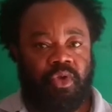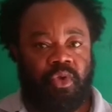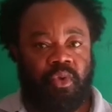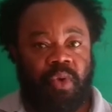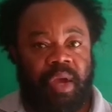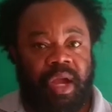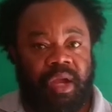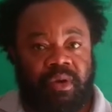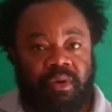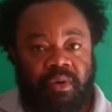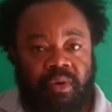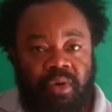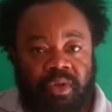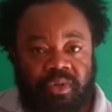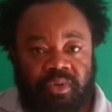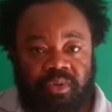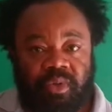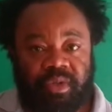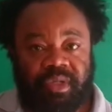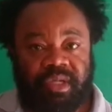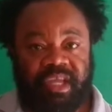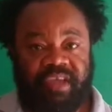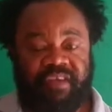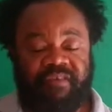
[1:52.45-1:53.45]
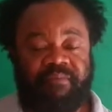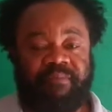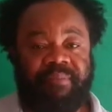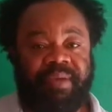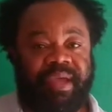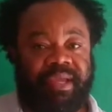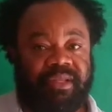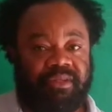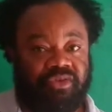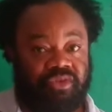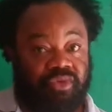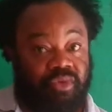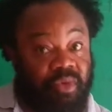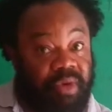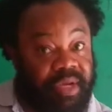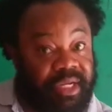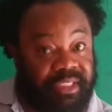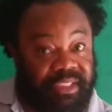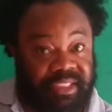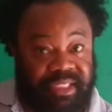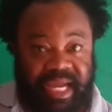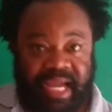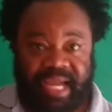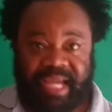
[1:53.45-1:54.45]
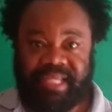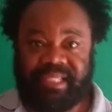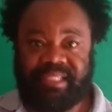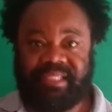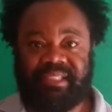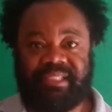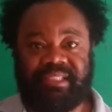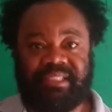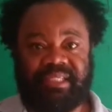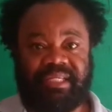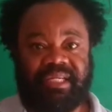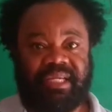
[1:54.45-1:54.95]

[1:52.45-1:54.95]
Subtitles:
you are going to give birth to a child,